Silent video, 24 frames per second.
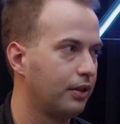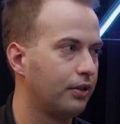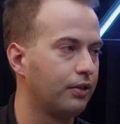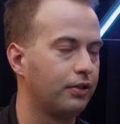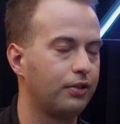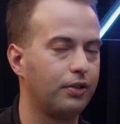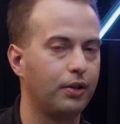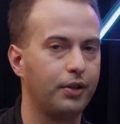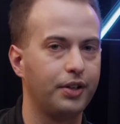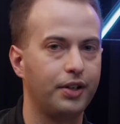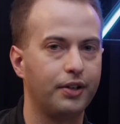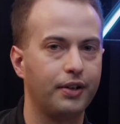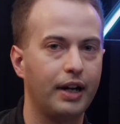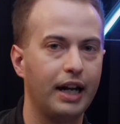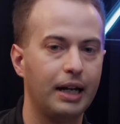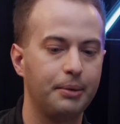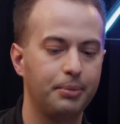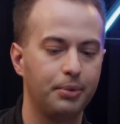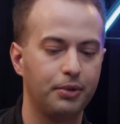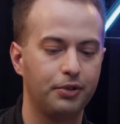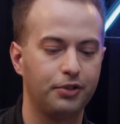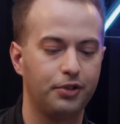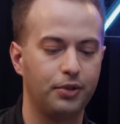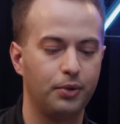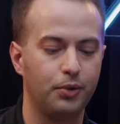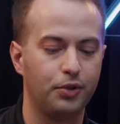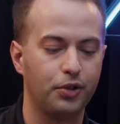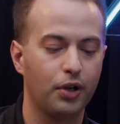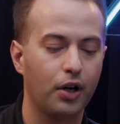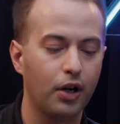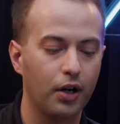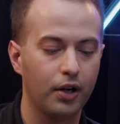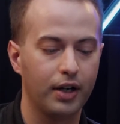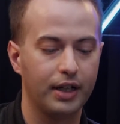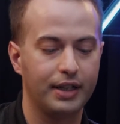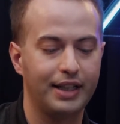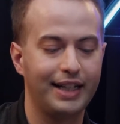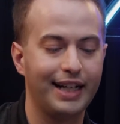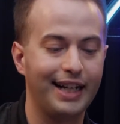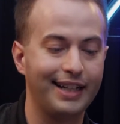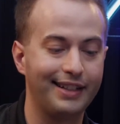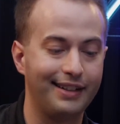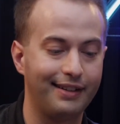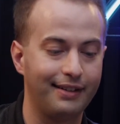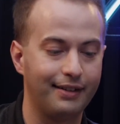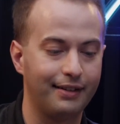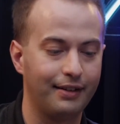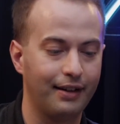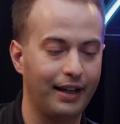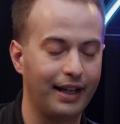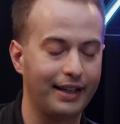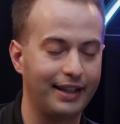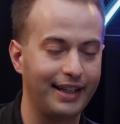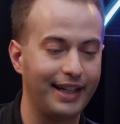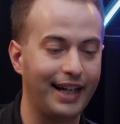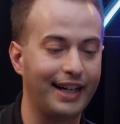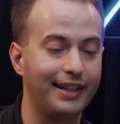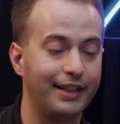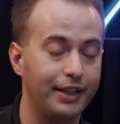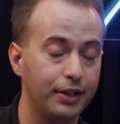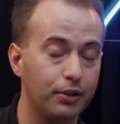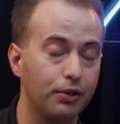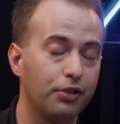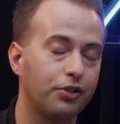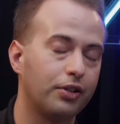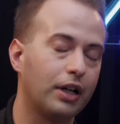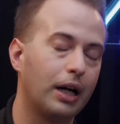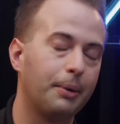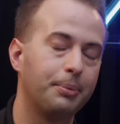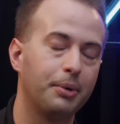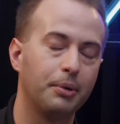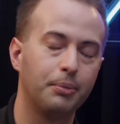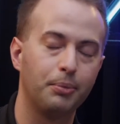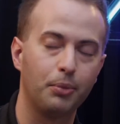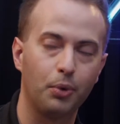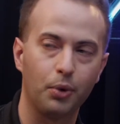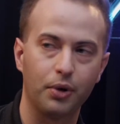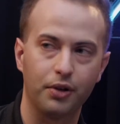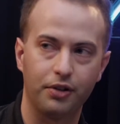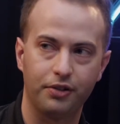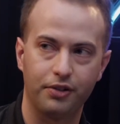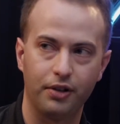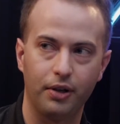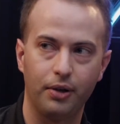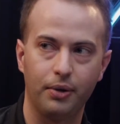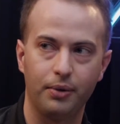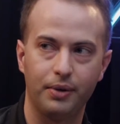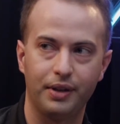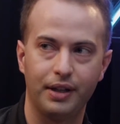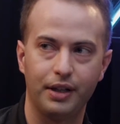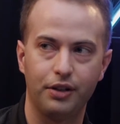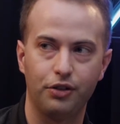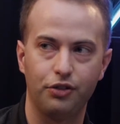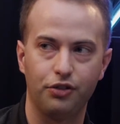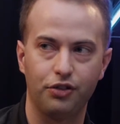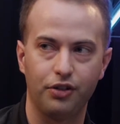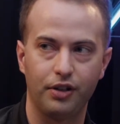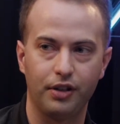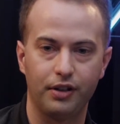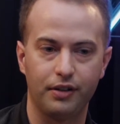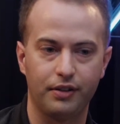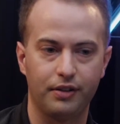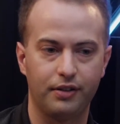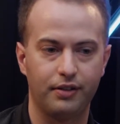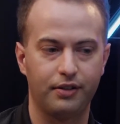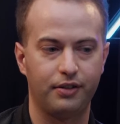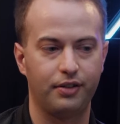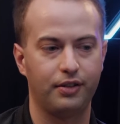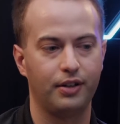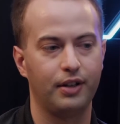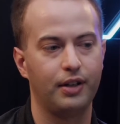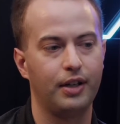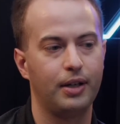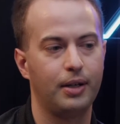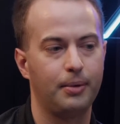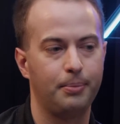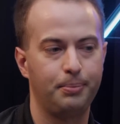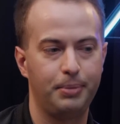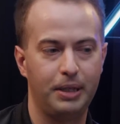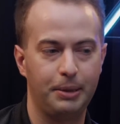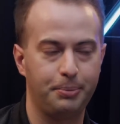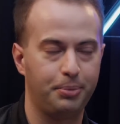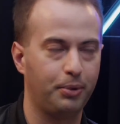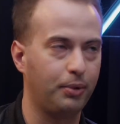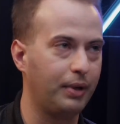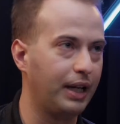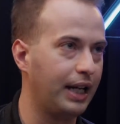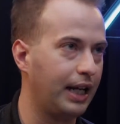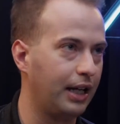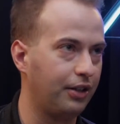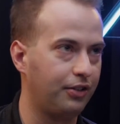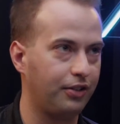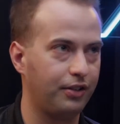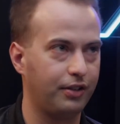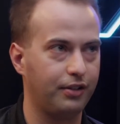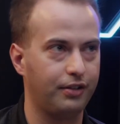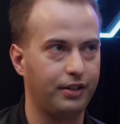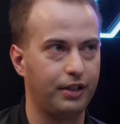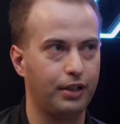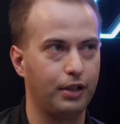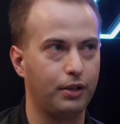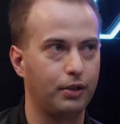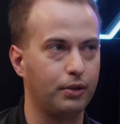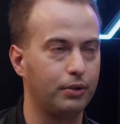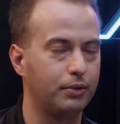So you're able to target the ideal shopper more so than just people ages